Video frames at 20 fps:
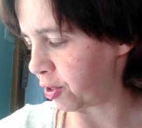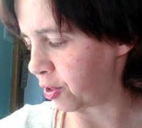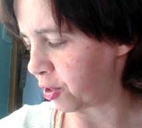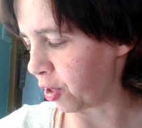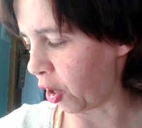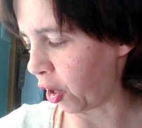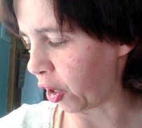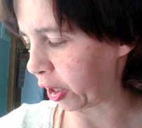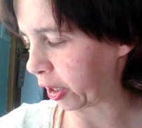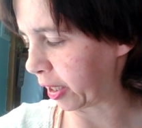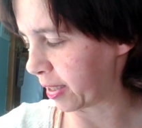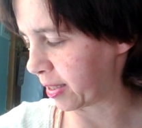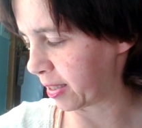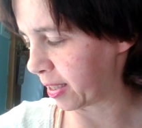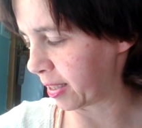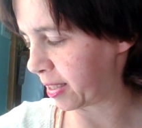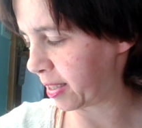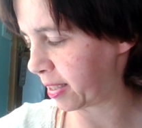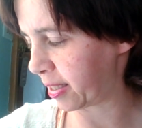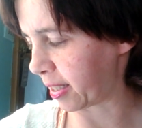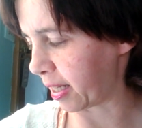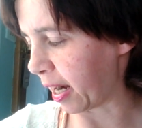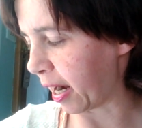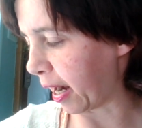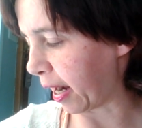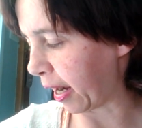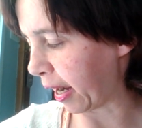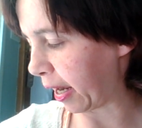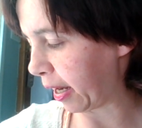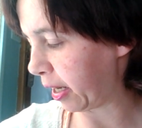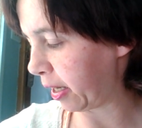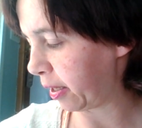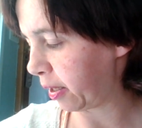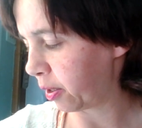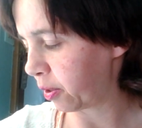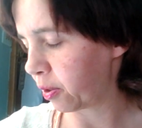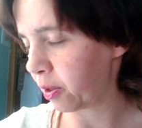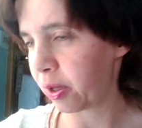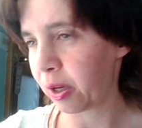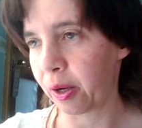Dark as the Sky.
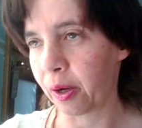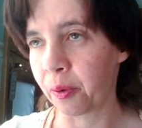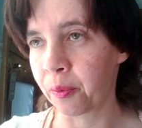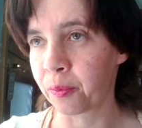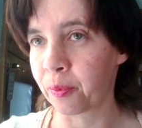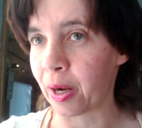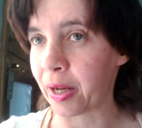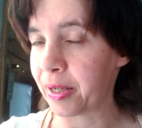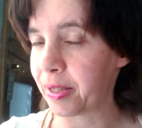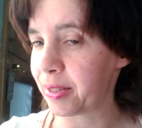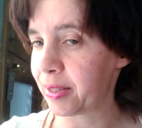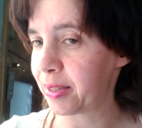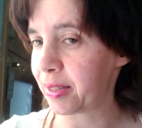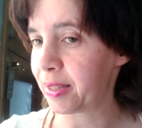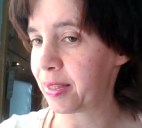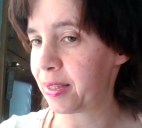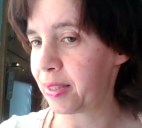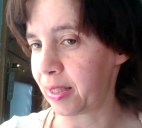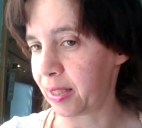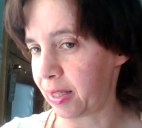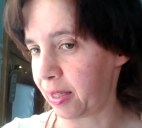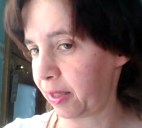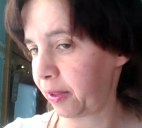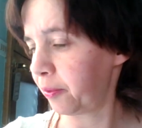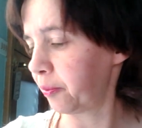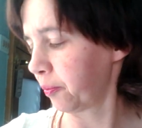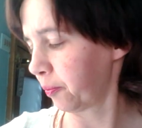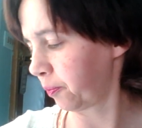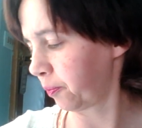Red as the Sea.